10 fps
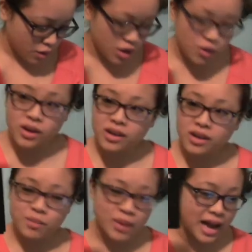cute and
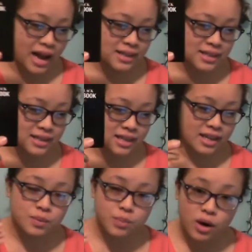compact, isn't it?
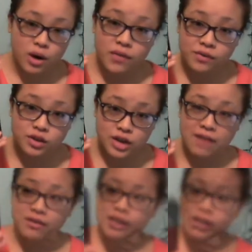It's perfect for
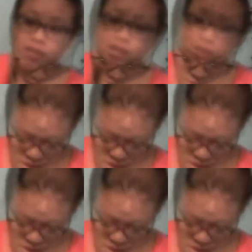traveling.